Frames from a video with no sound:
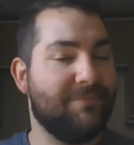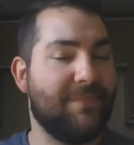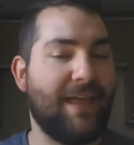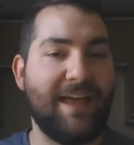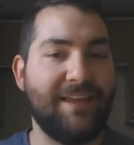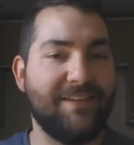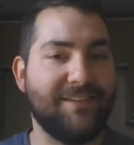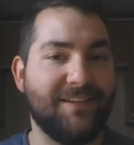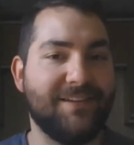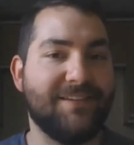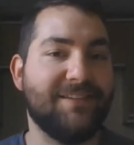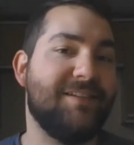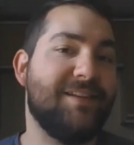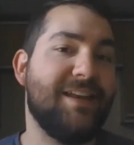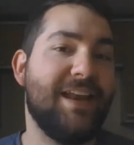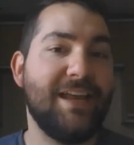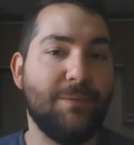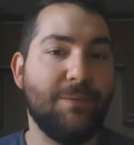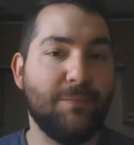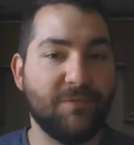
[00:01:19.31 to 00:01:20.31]
as its
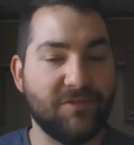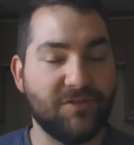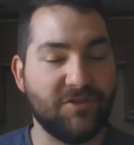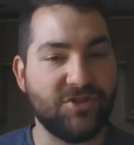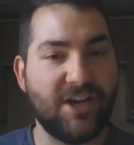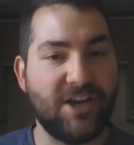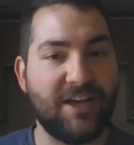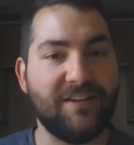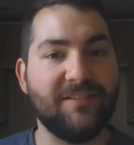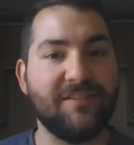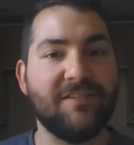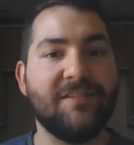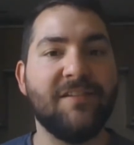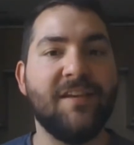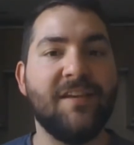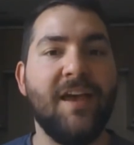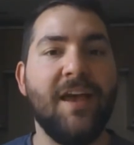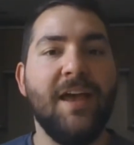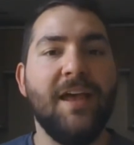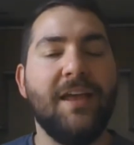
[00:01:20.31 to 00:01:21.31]
name
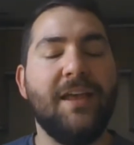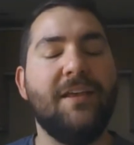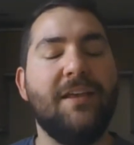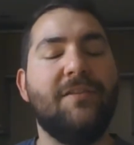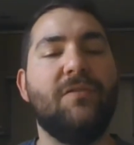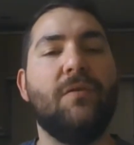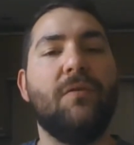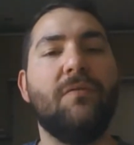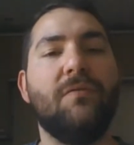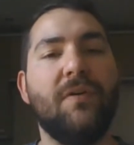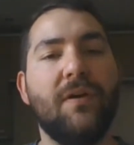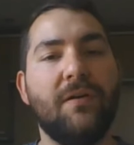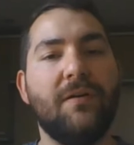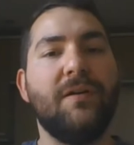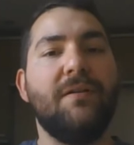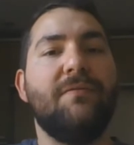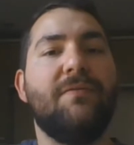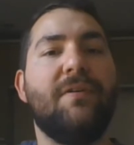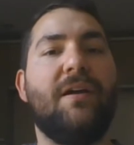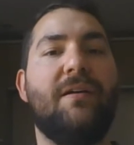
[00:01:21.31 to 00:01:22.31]
suggests, is
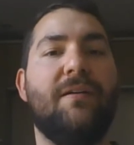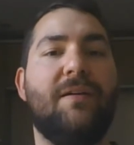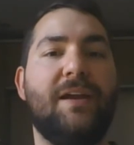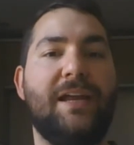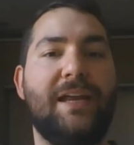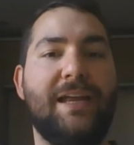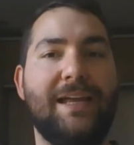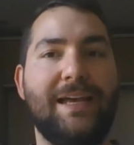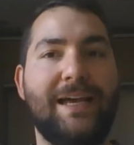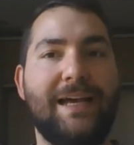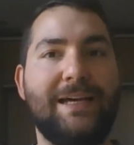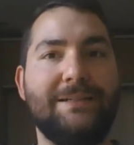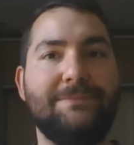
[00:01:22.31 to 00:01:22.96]
very, very